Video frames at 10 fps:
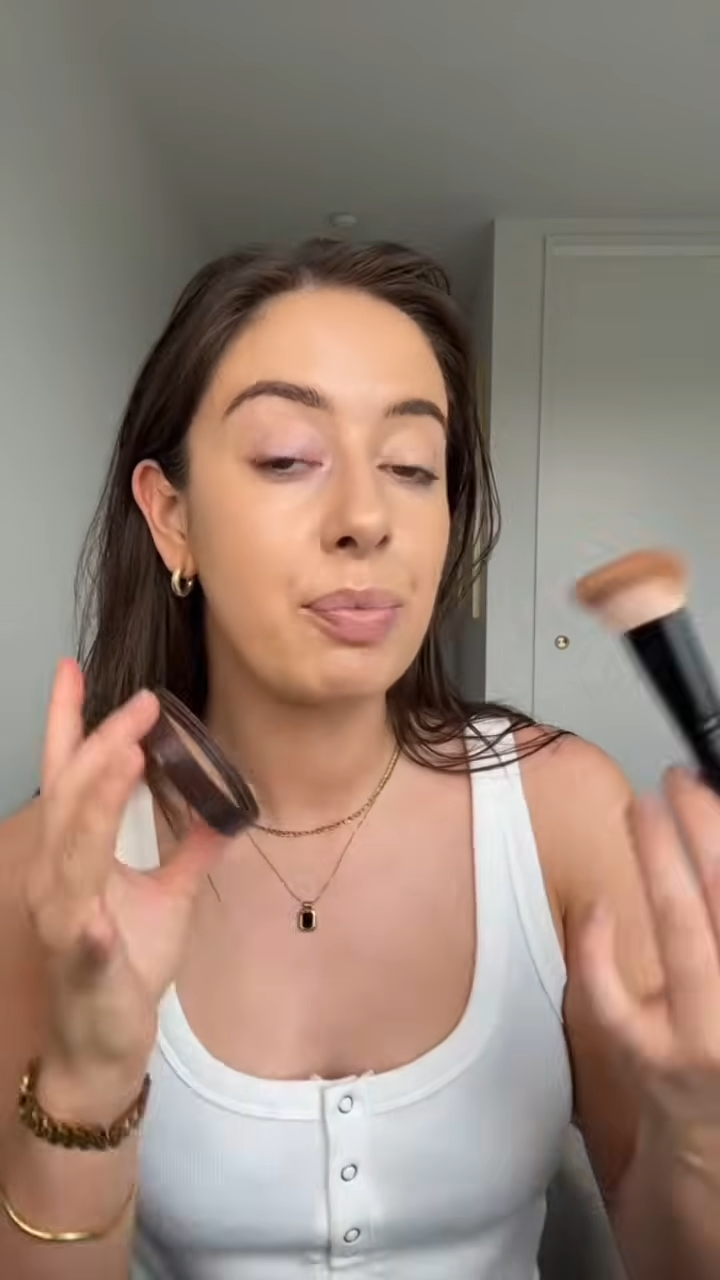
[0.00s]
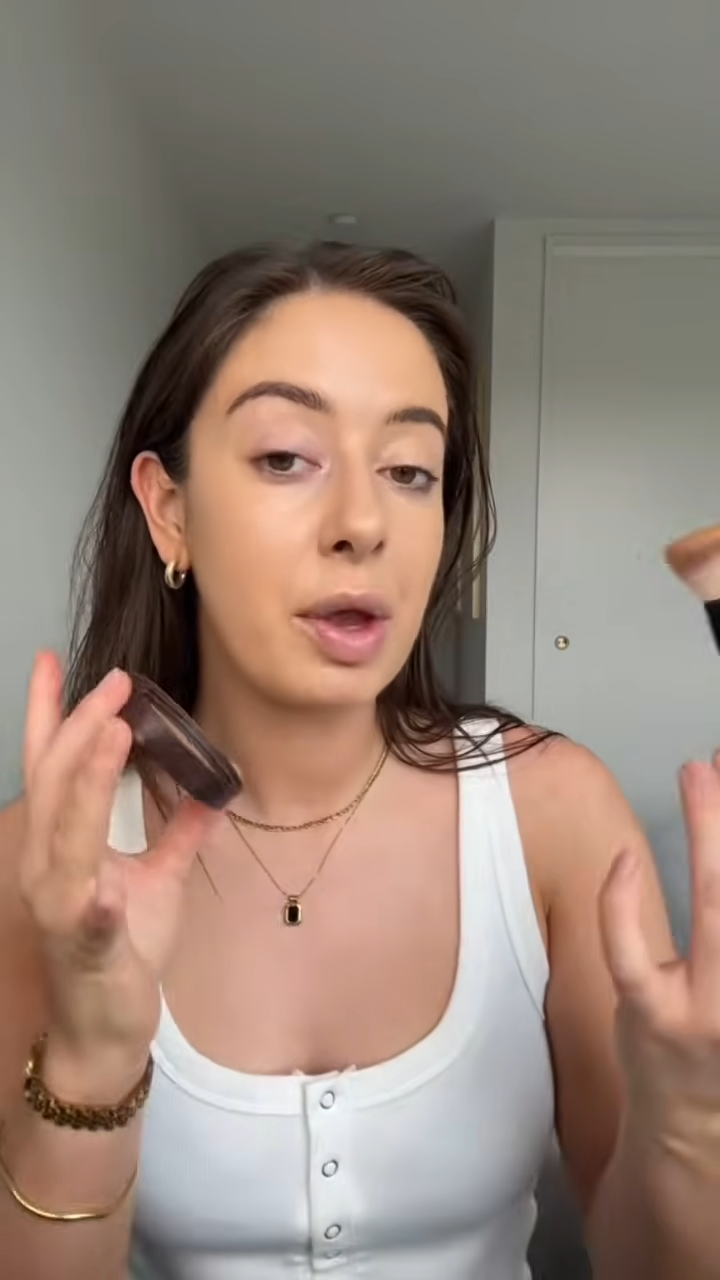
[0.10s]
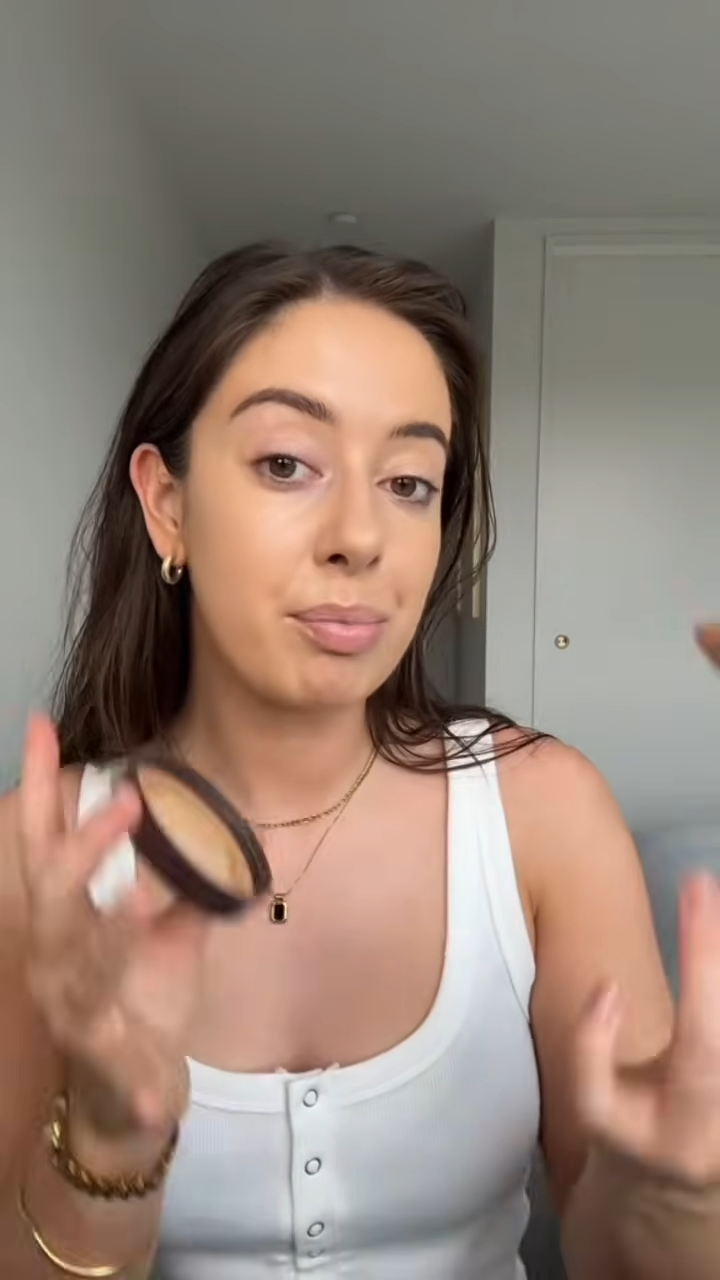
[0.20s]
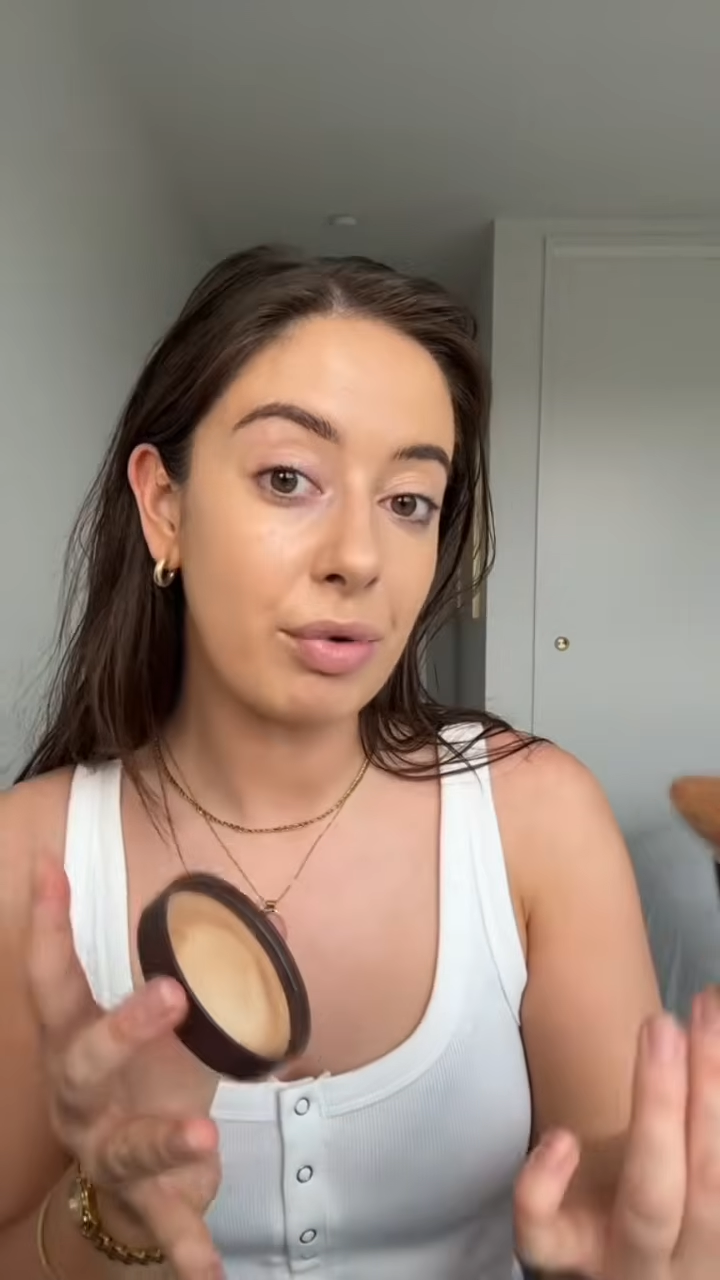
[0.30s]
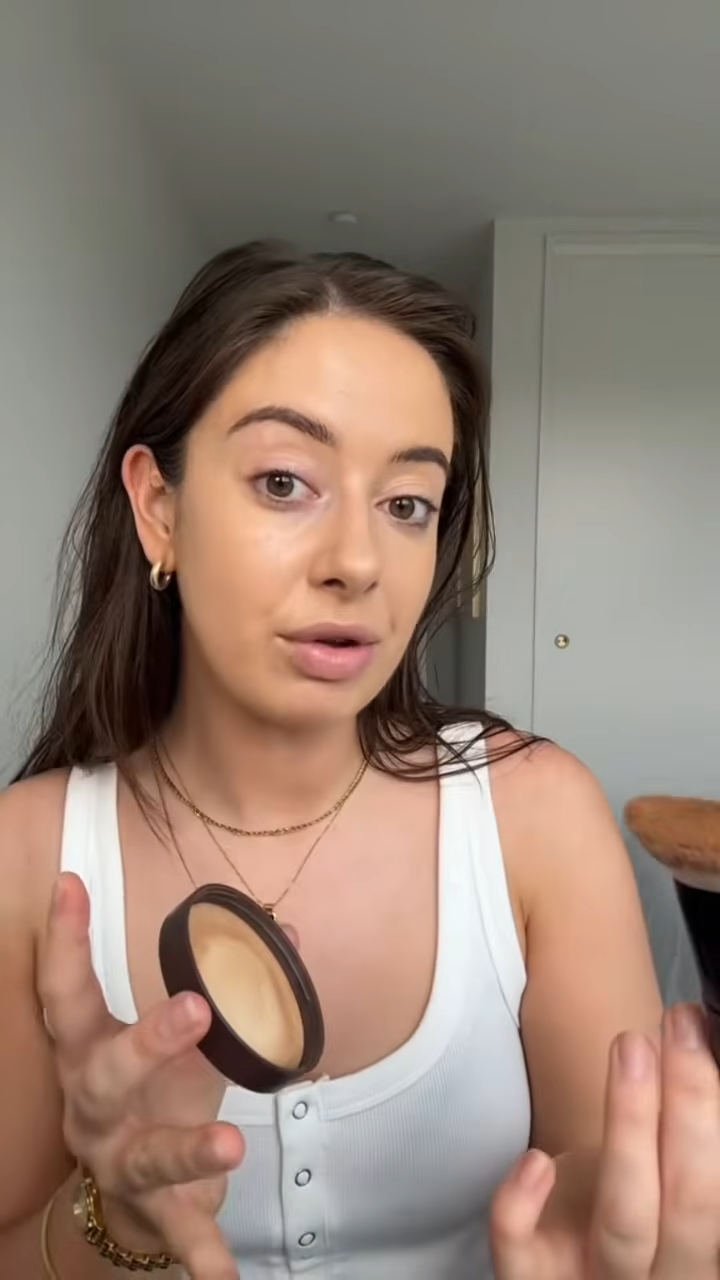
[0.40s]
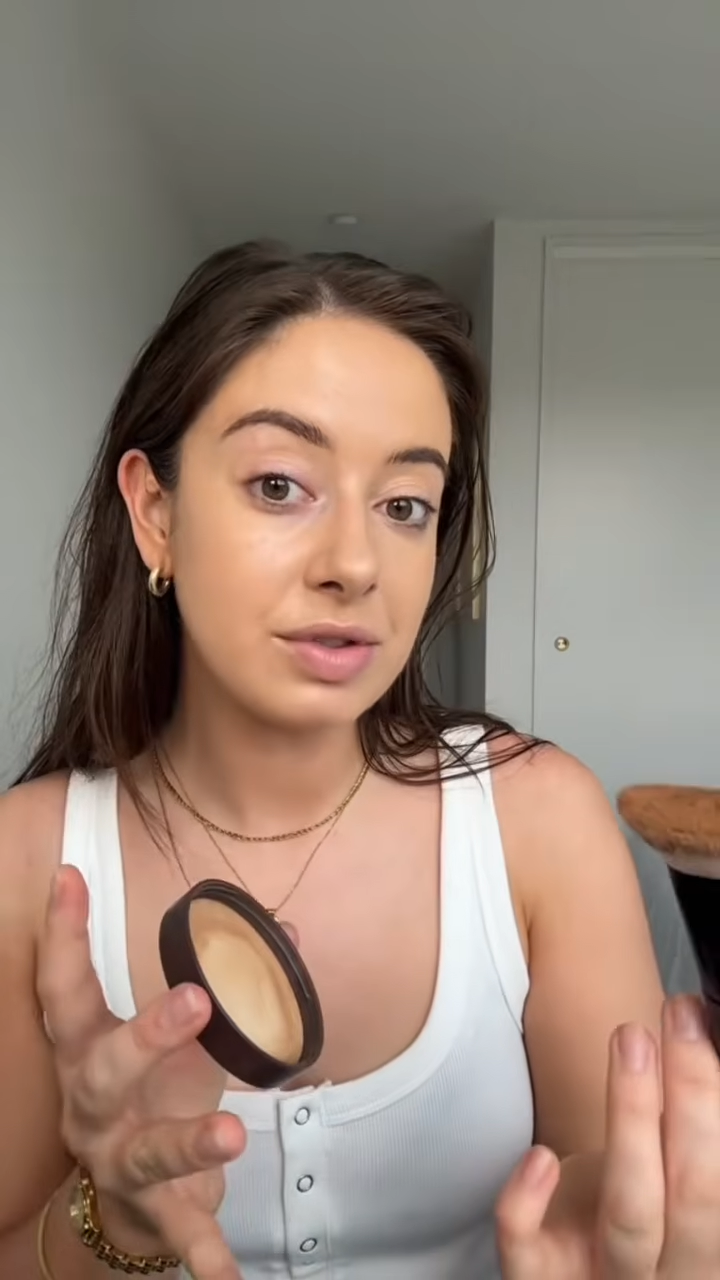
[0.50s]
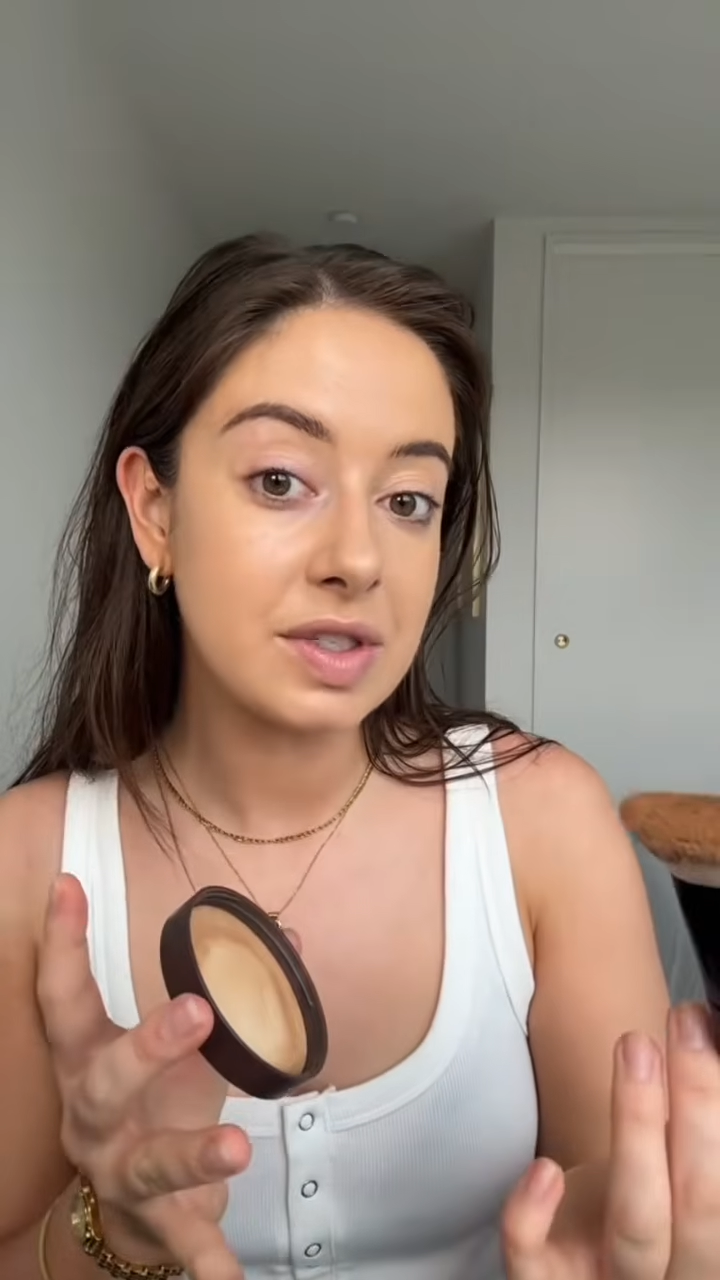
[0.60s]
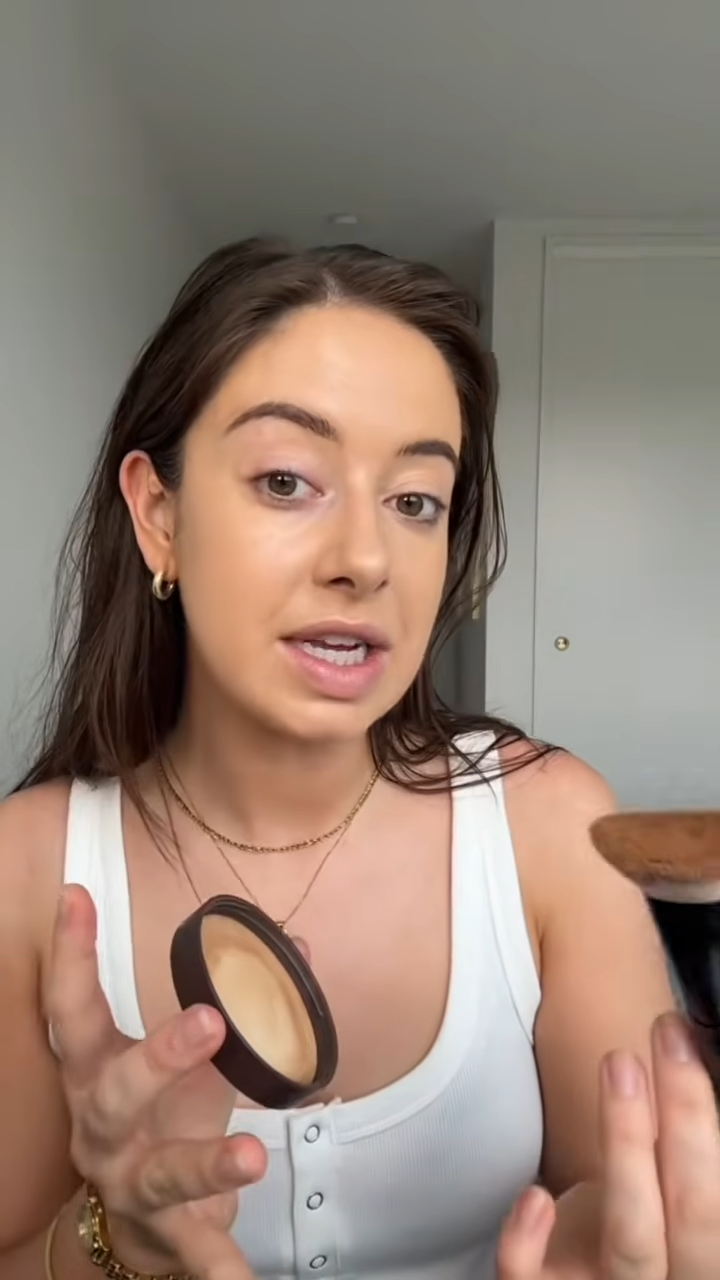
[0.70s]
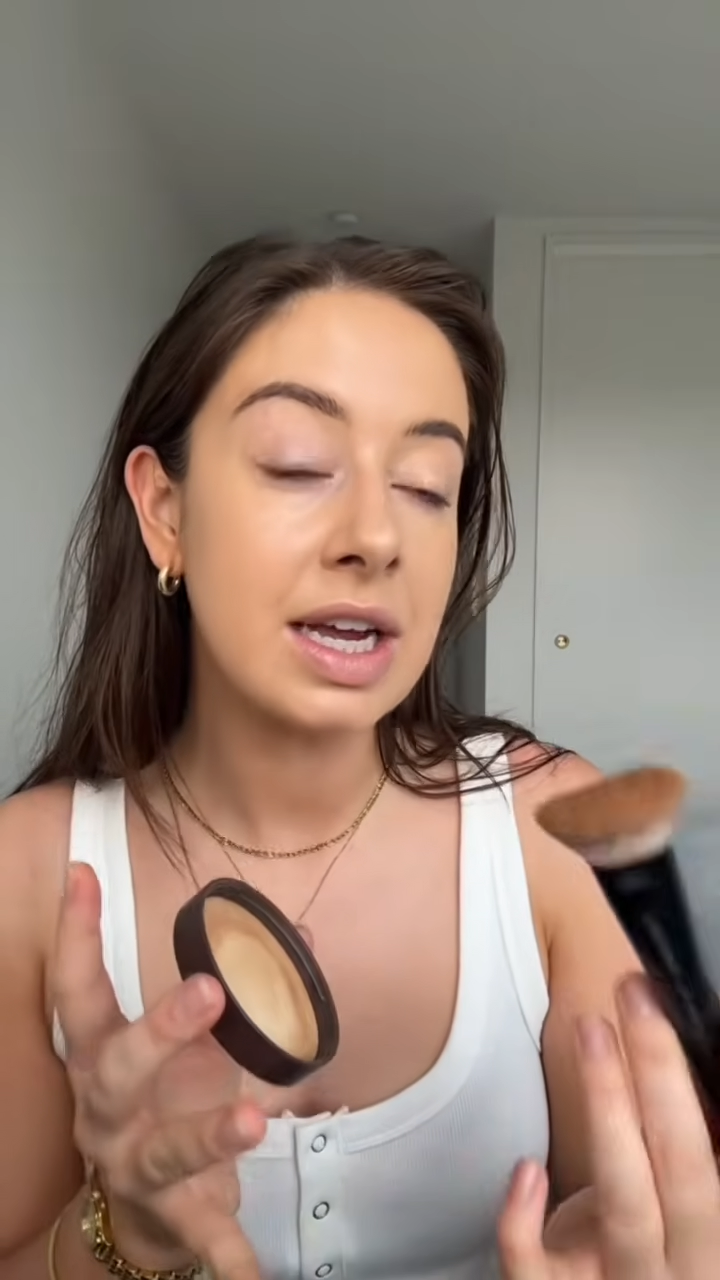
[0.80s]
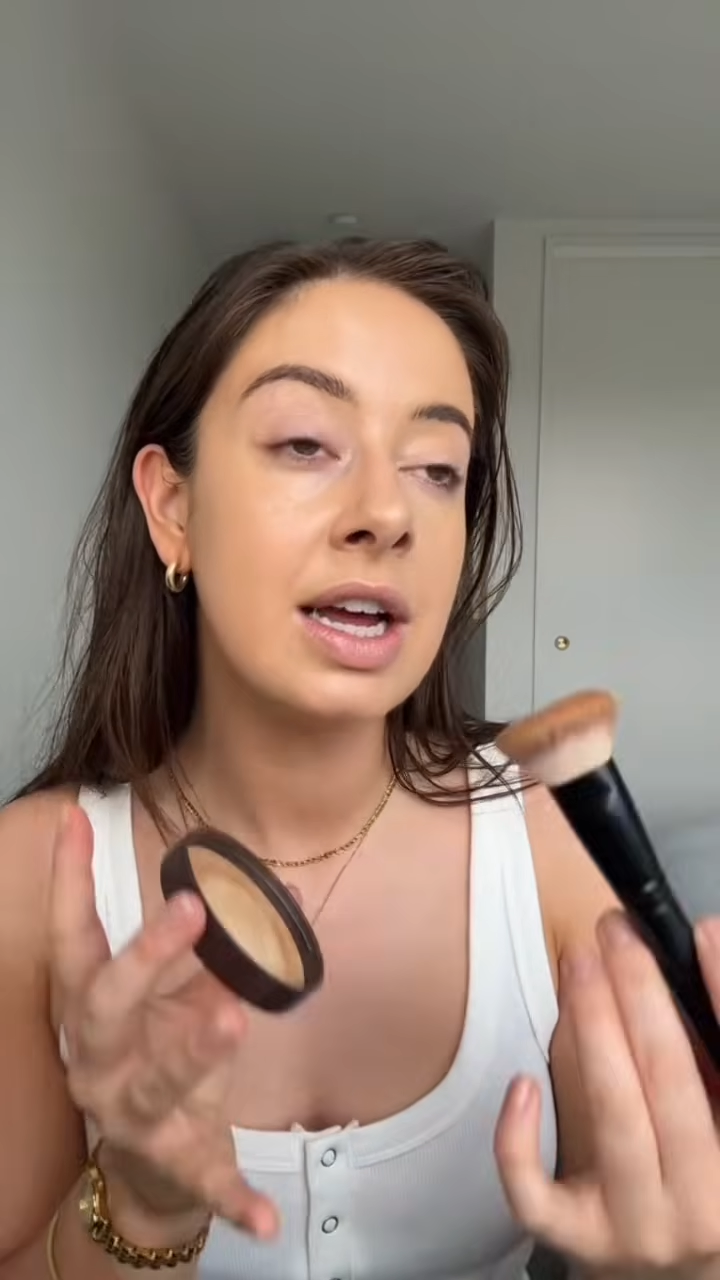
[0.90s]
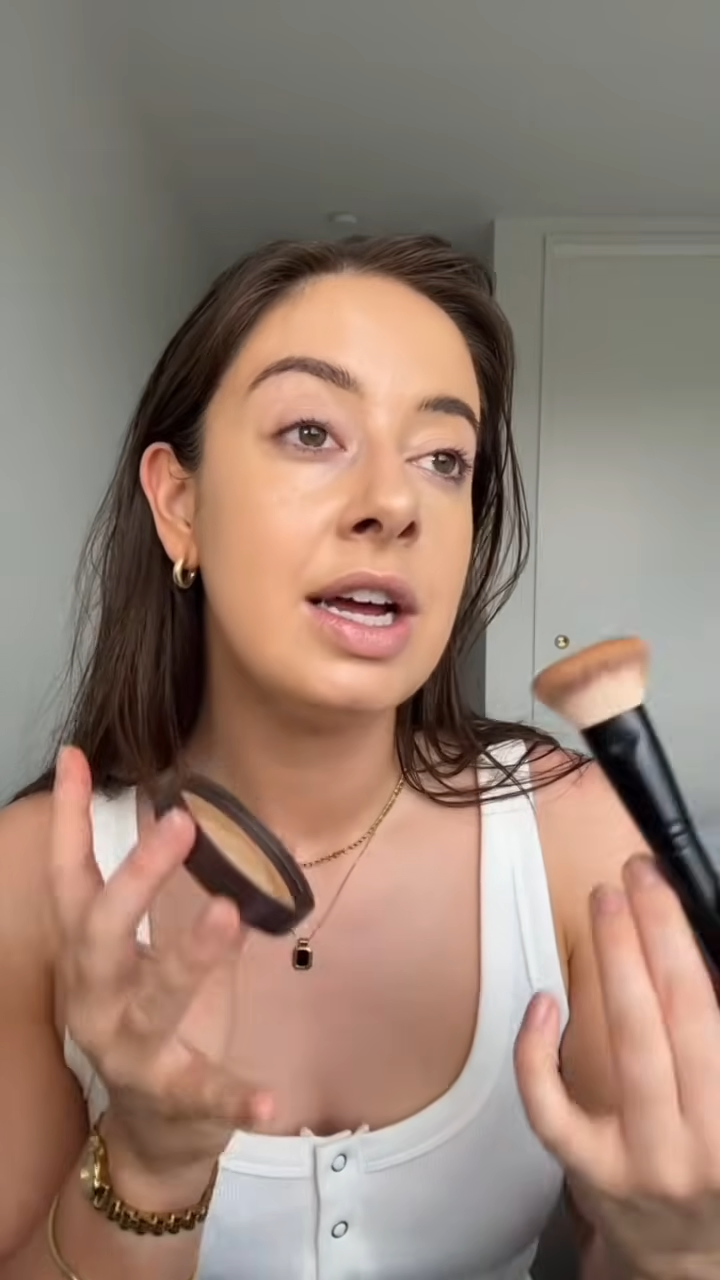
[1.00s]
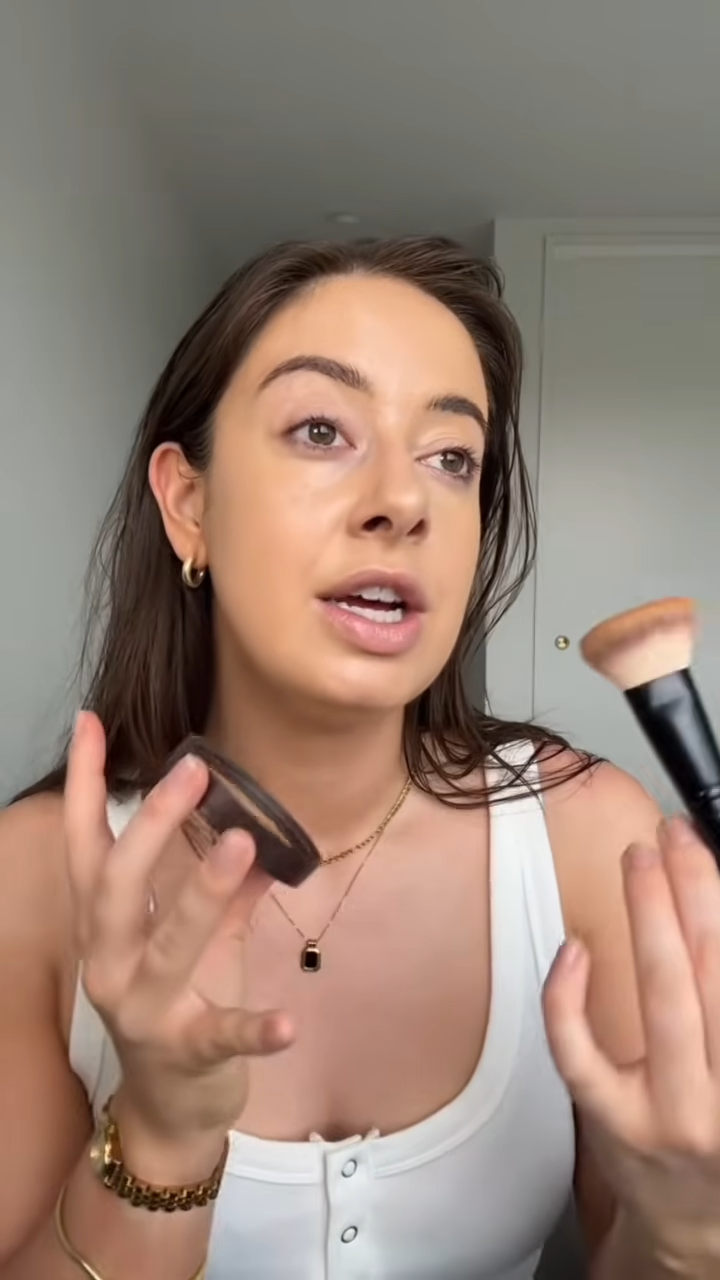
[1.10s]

bronzing